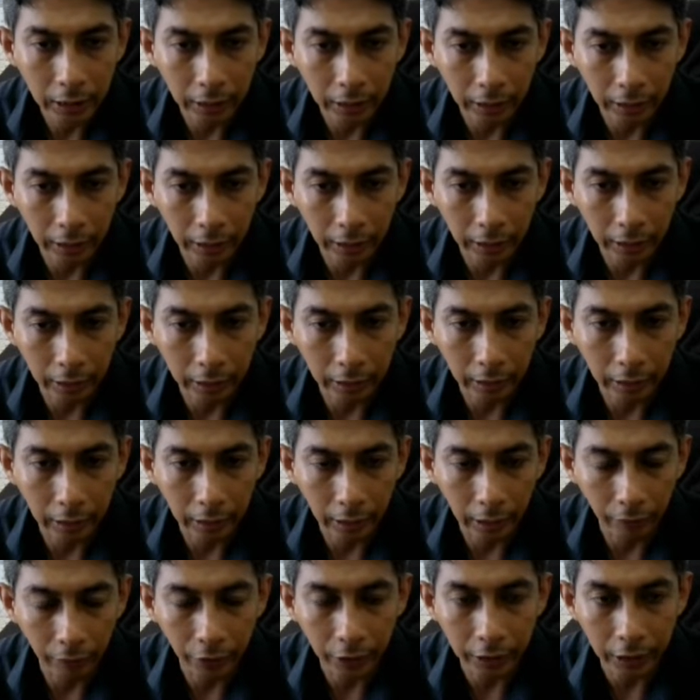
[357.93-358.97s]
and
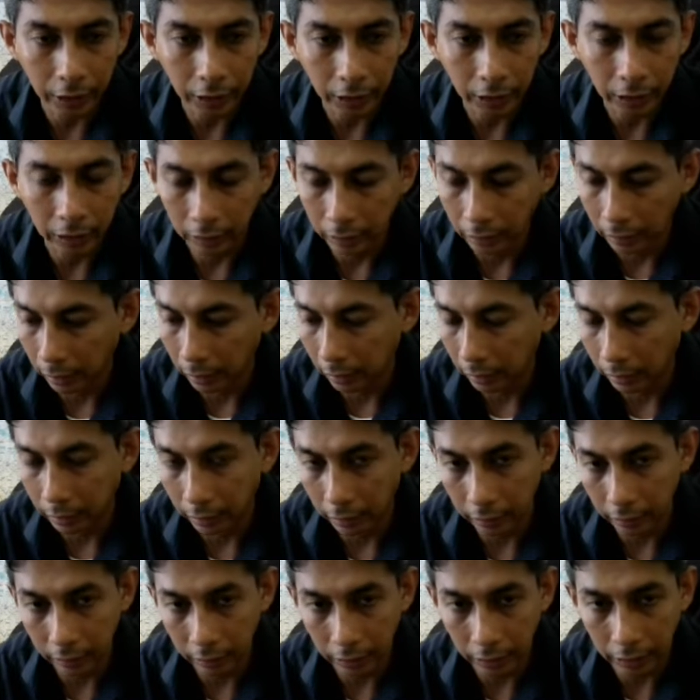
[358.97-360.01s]
everything
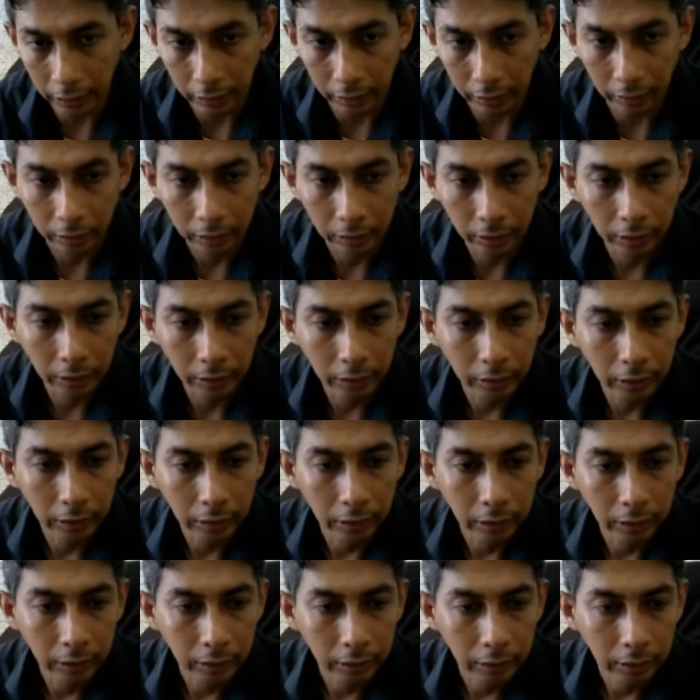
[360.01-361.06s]
in kill,
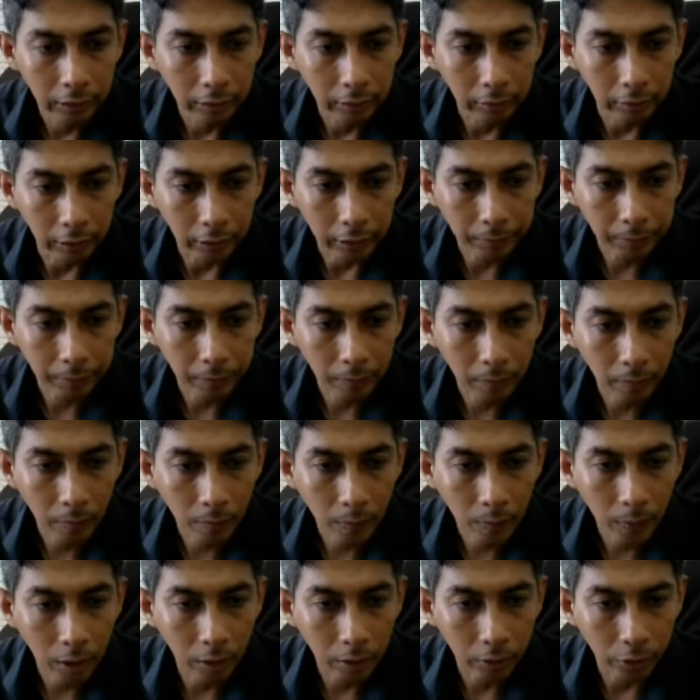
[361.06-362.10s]
right?
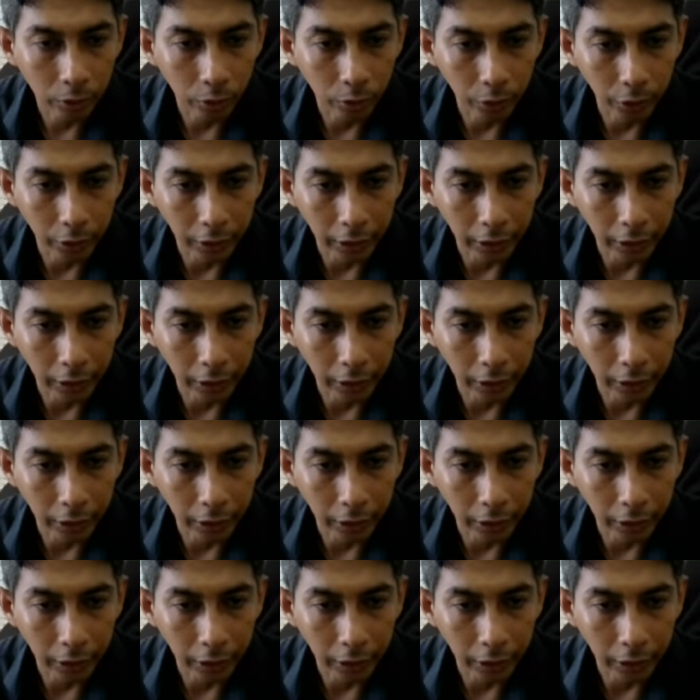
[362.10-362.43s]
So you